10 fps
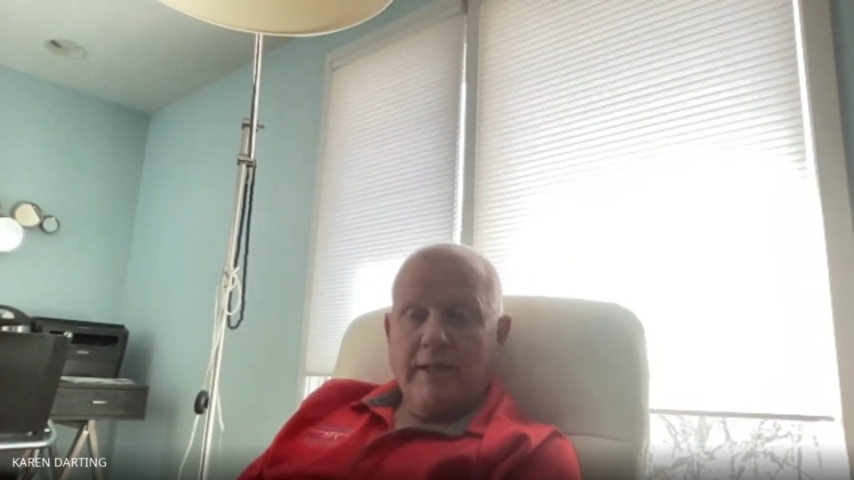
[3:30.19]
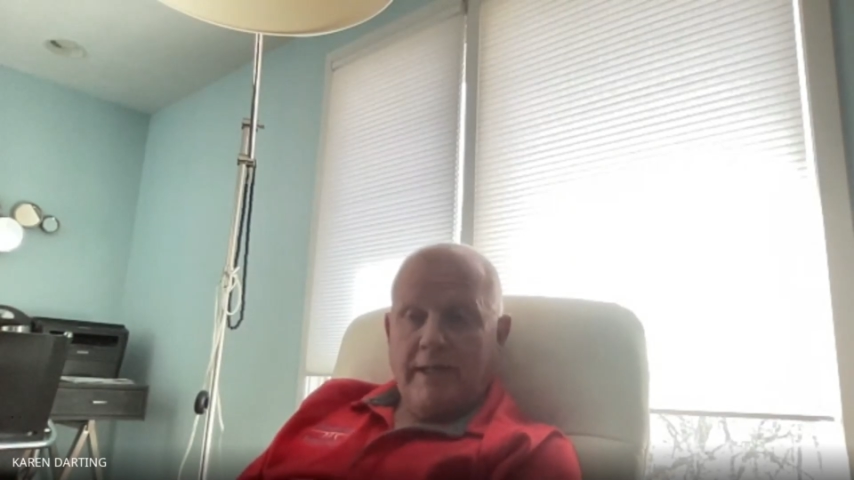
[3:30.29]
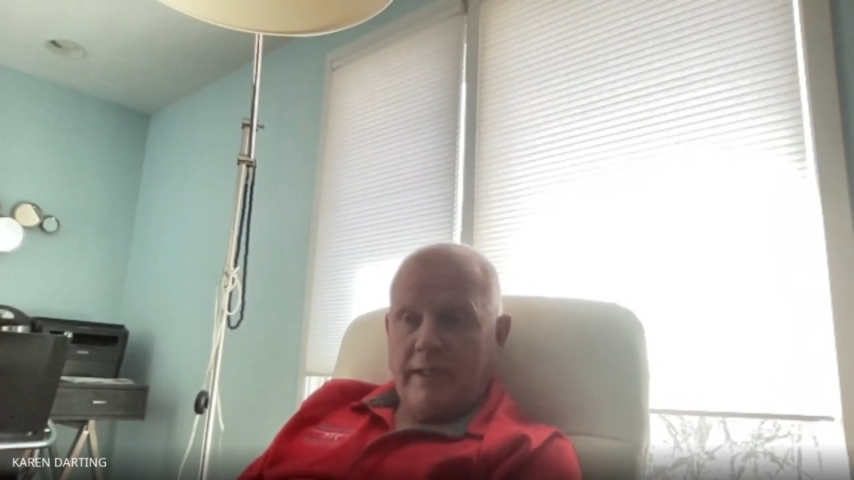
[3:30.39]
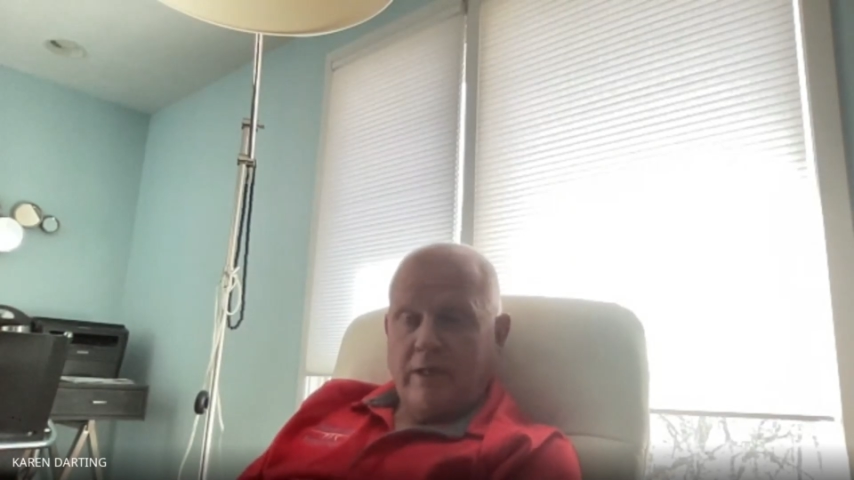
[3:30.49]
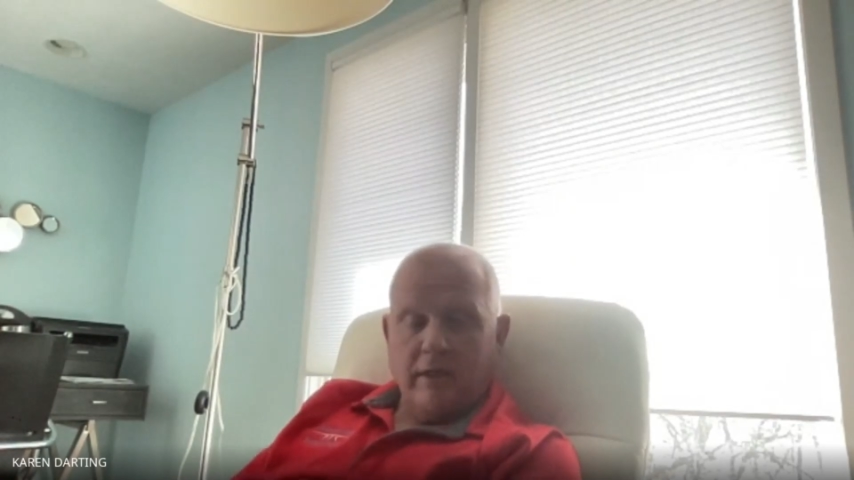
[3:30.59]

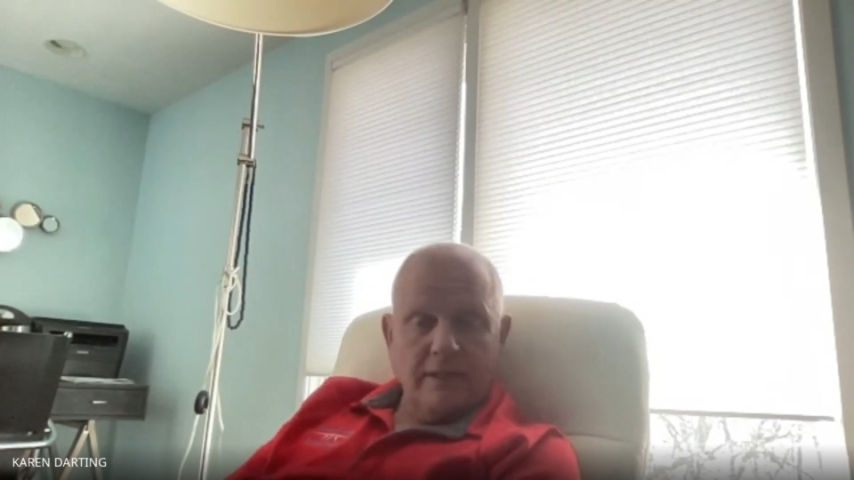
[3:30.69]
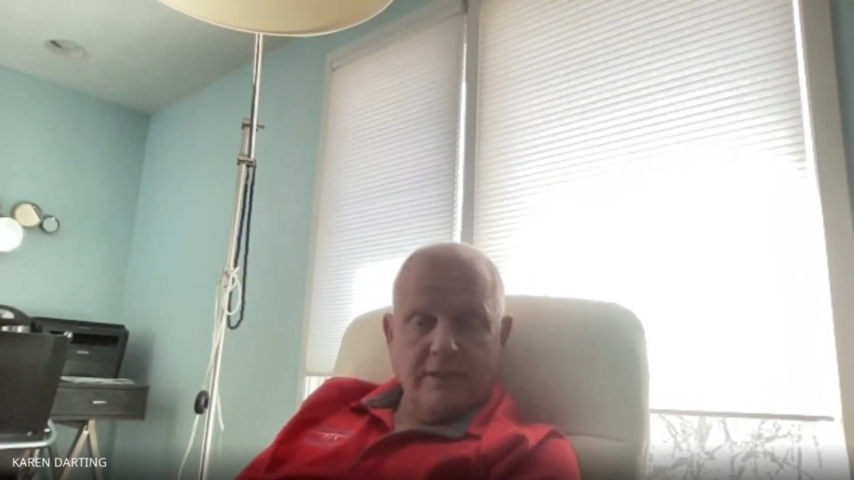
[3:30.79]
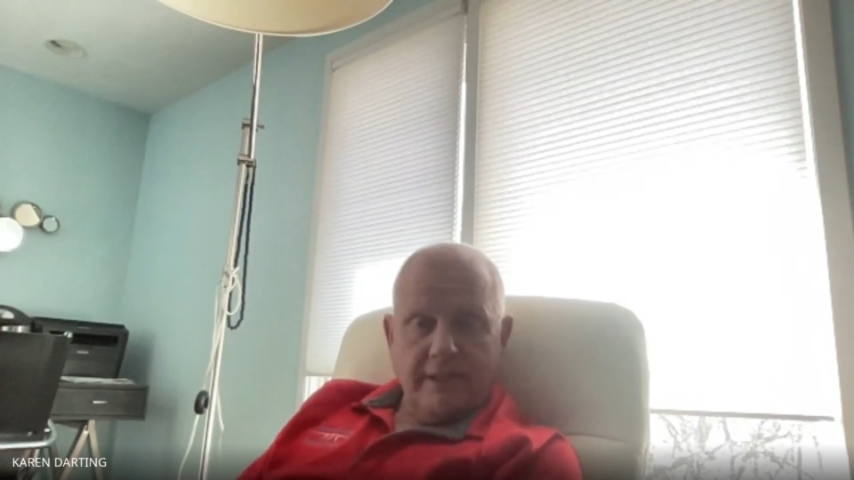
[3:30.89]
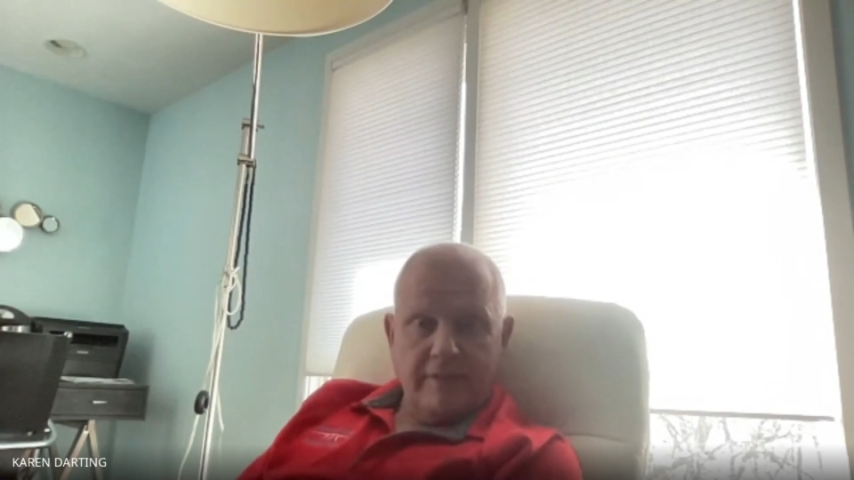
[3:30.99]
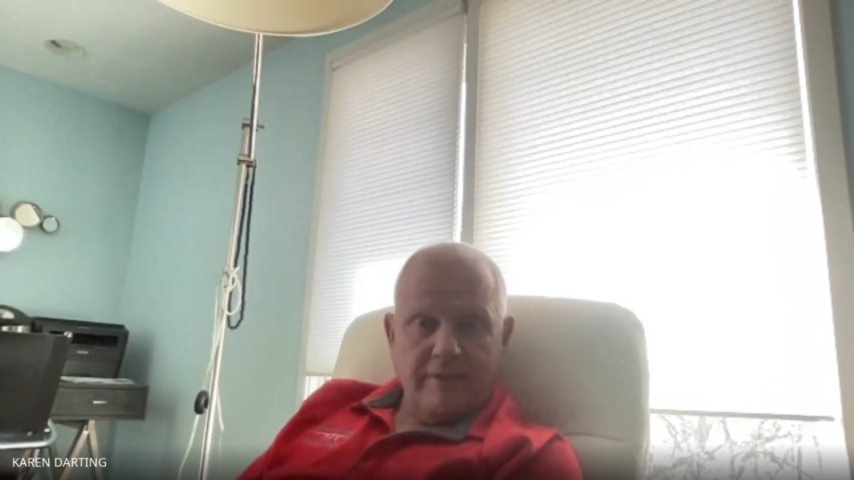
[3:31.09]
he guards
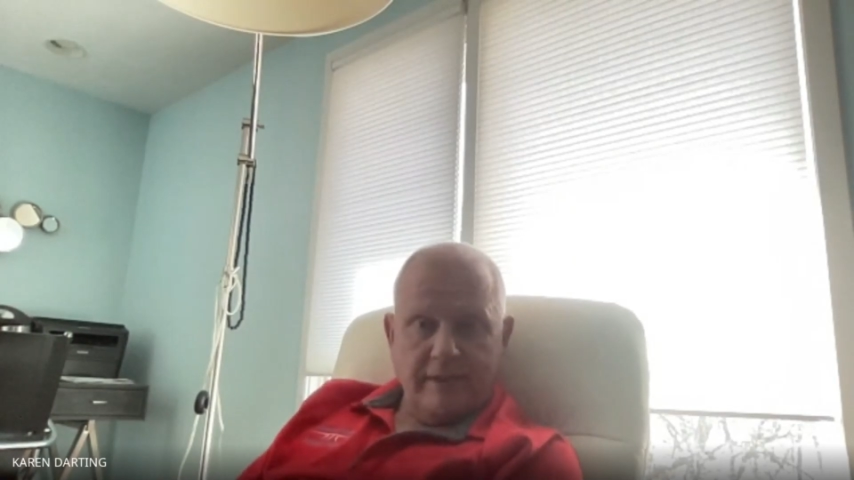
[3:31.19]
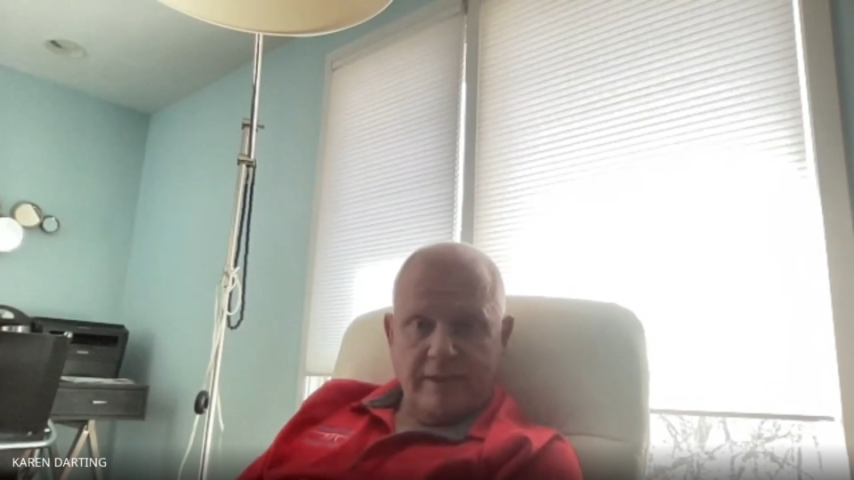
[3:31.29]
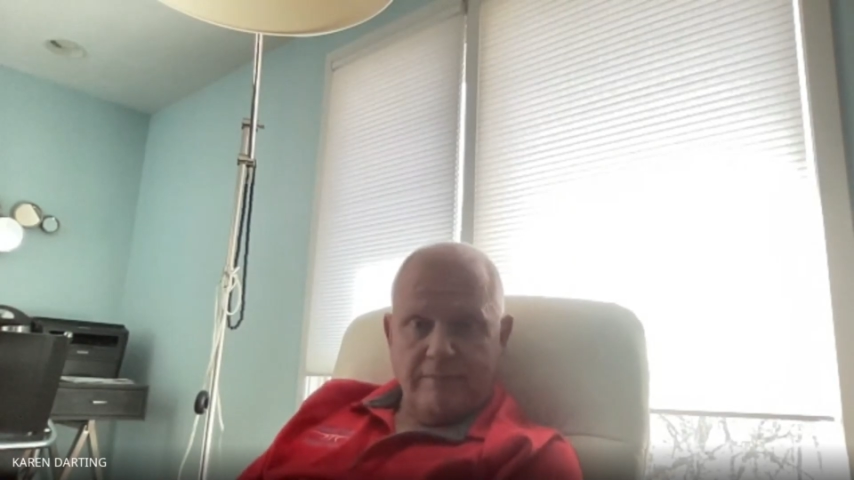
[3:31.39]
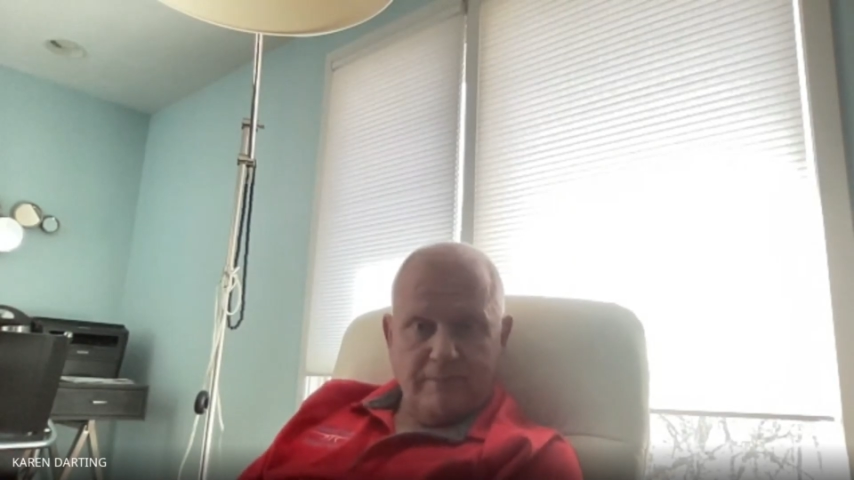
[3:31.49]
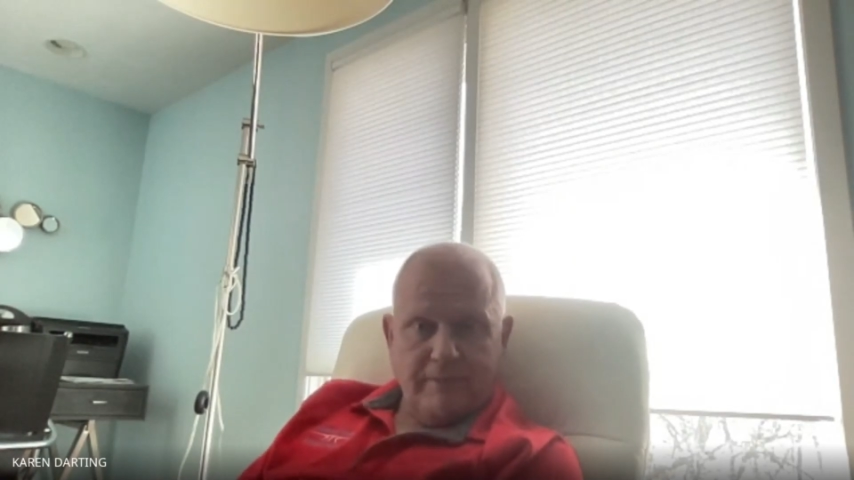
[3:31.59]
the other
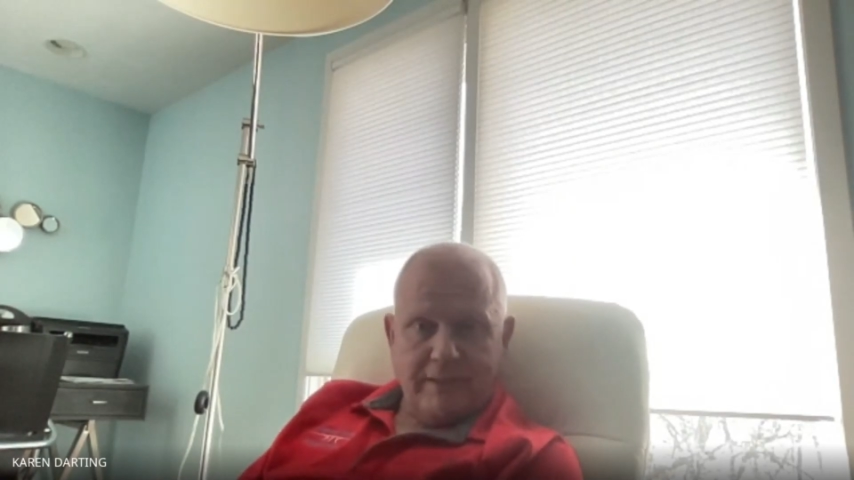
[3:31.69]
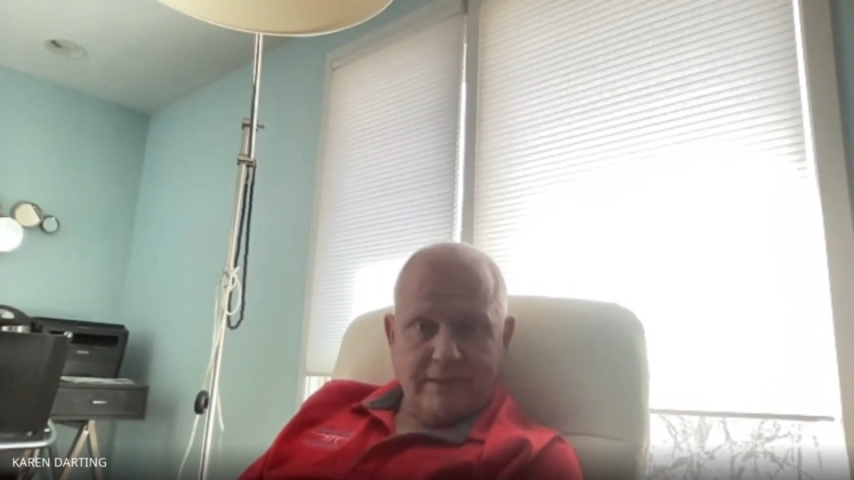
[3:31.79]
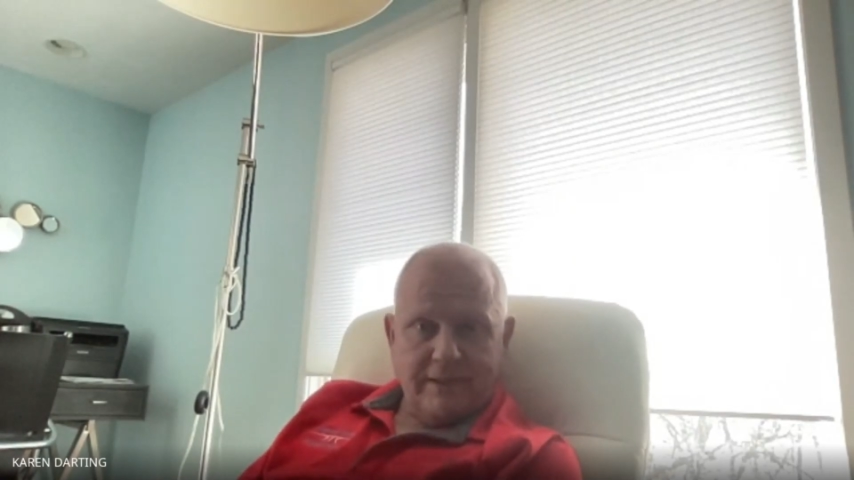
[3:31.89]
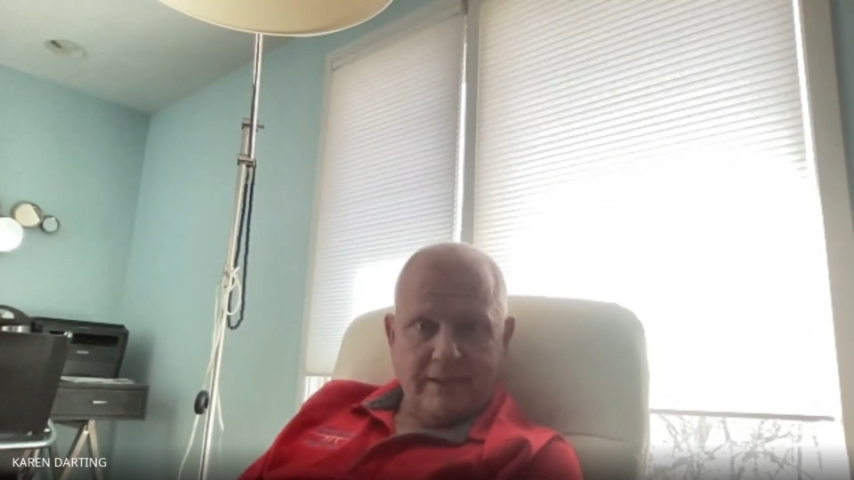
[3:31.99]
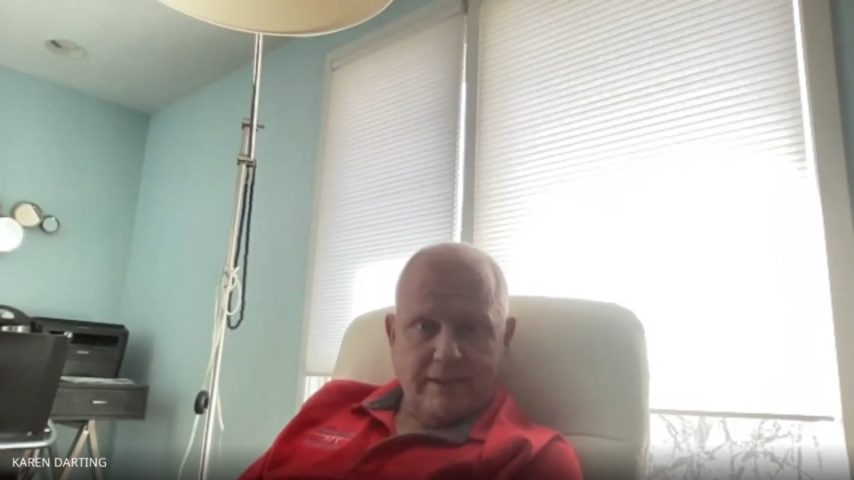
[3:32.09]
team's
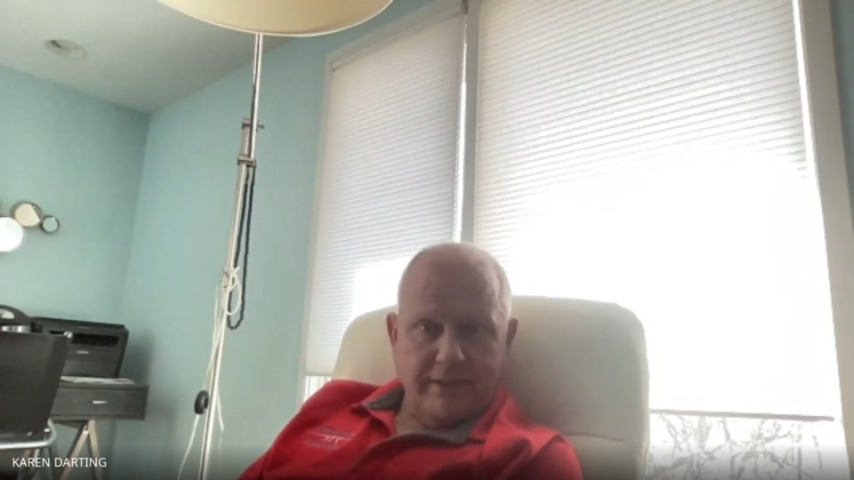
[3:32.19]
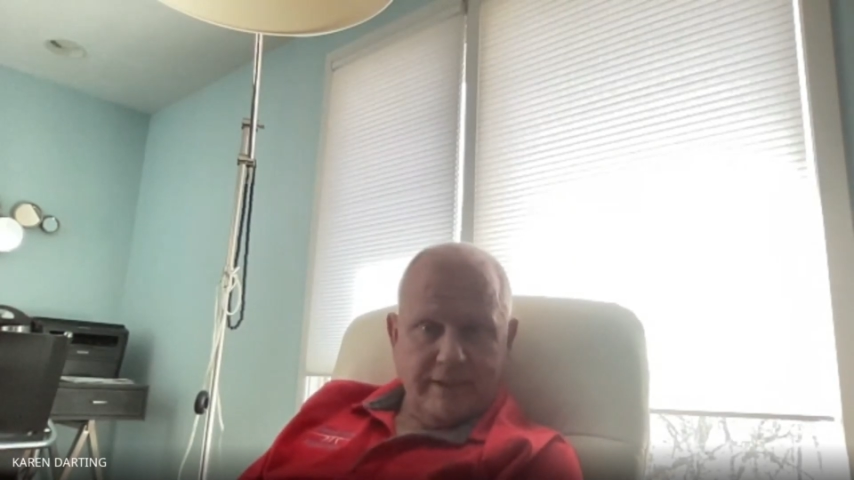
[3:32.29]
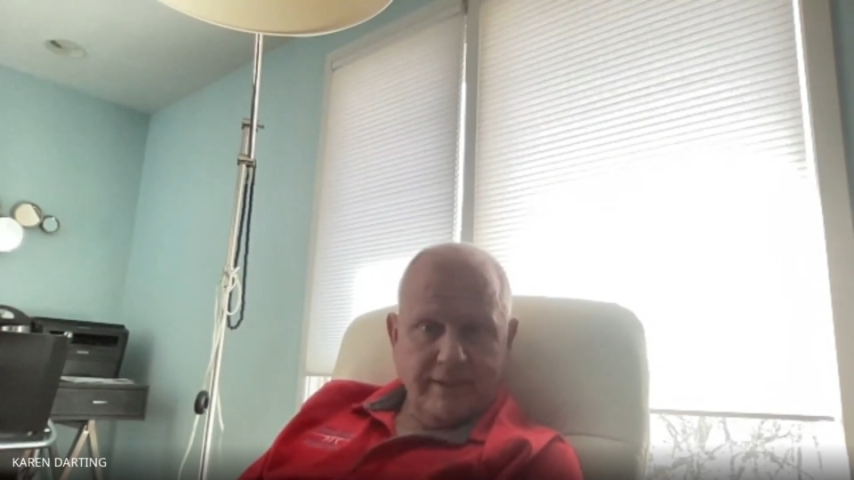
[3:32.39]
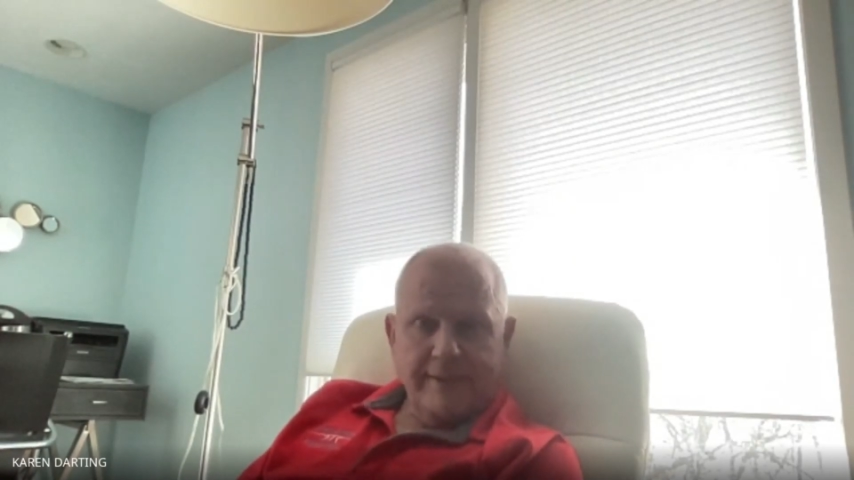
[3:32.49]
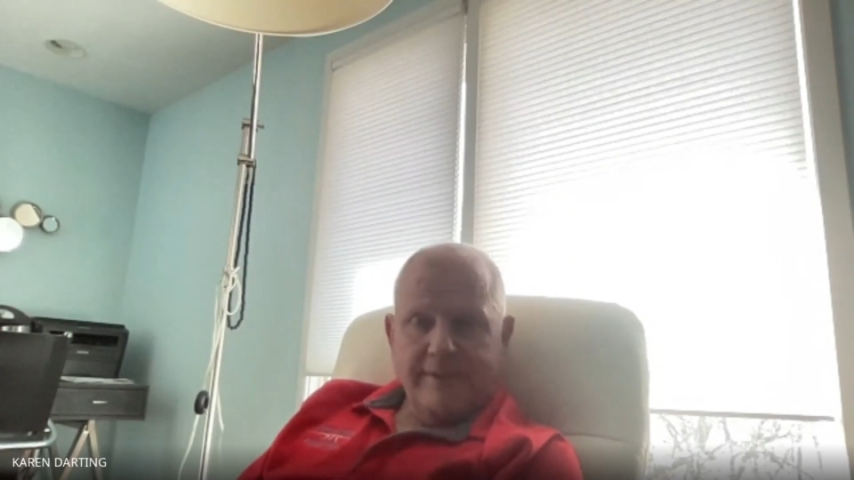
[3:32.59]
best guard.